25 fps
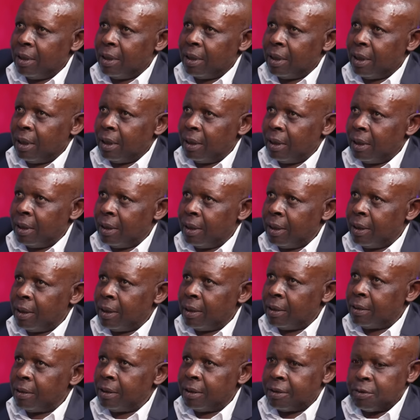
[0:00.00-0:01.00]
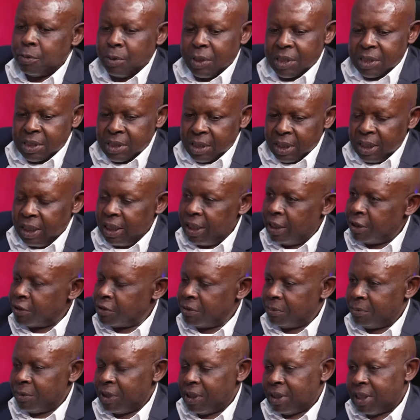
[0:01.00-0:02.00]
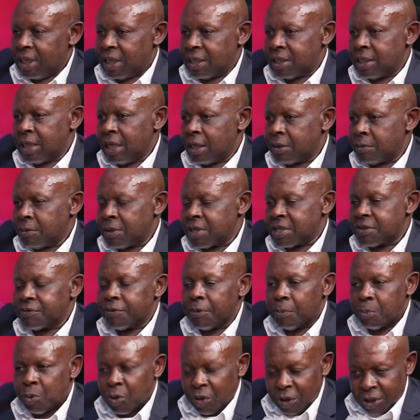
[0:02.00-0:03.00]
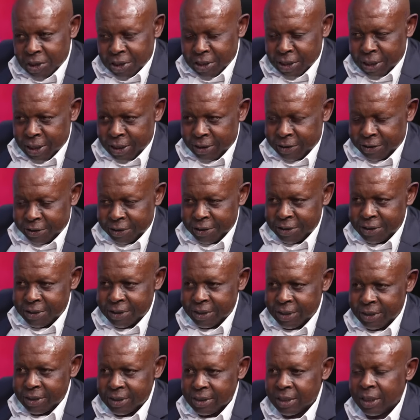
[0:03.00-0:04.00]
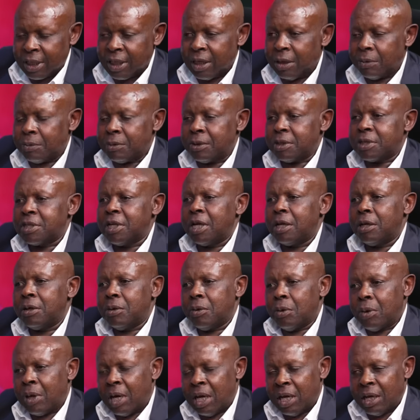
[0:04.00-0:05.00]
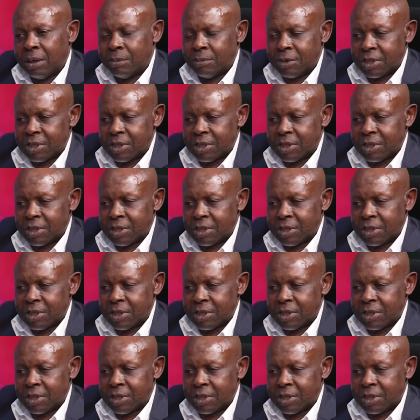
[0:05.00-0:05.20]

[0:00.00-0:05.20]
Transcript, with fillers: uh, uh, it was clear to me that that was for political reasons, and I will tell you why I'm